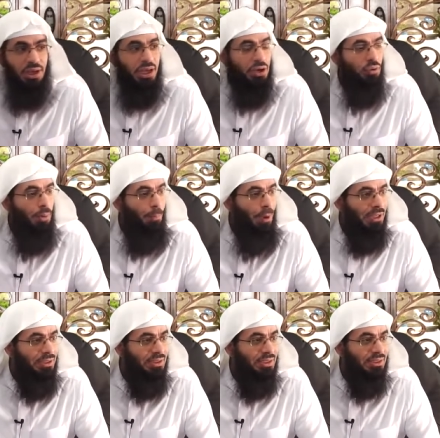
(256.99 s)
in
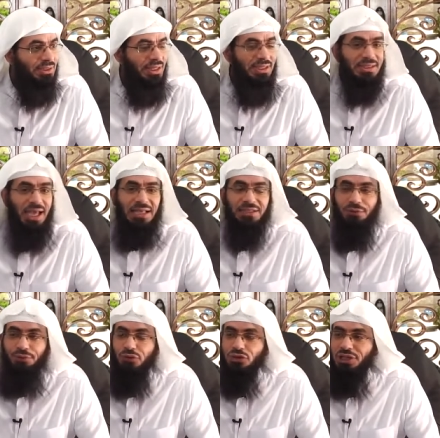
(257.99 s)
repentance is as
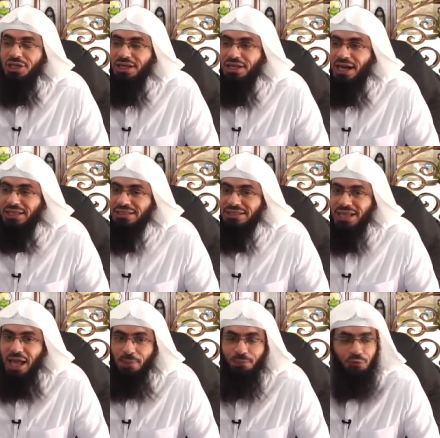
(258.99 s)
if you did it
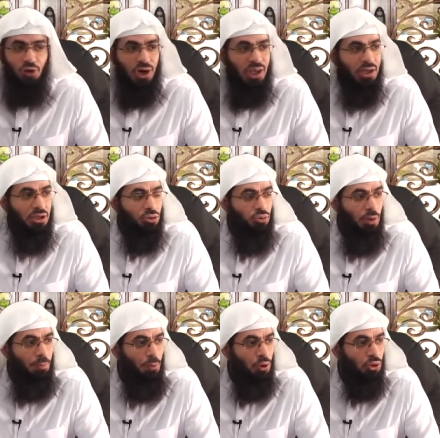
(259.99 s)
non-stop for
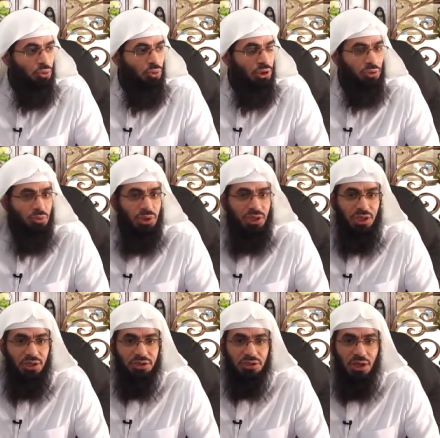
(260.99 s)
83.33
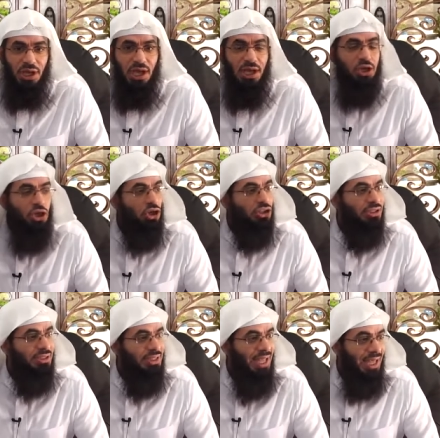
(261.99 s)
years. Your
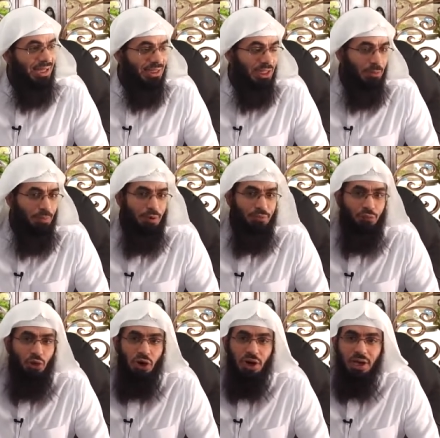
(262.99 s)
standing
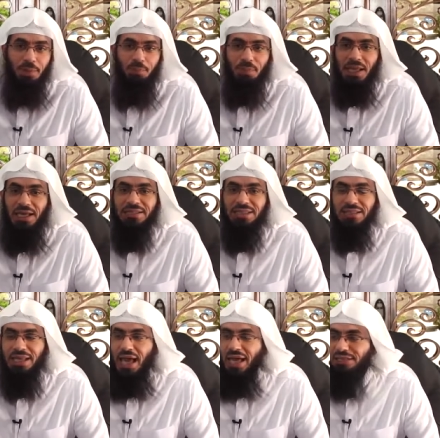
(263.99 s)
before him
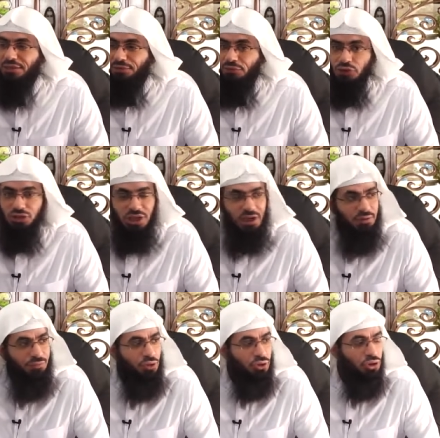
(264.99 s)
is as if you did
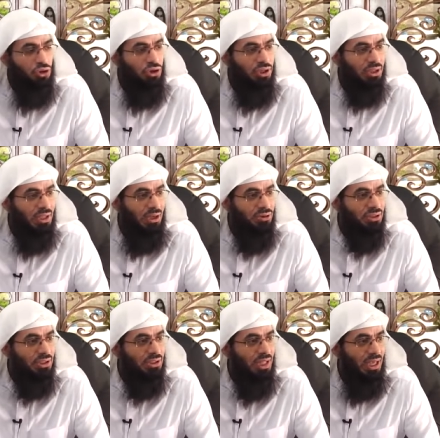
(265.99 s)
it for
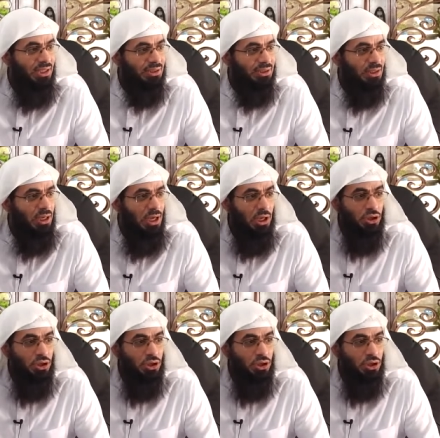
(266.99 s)
30,000 days.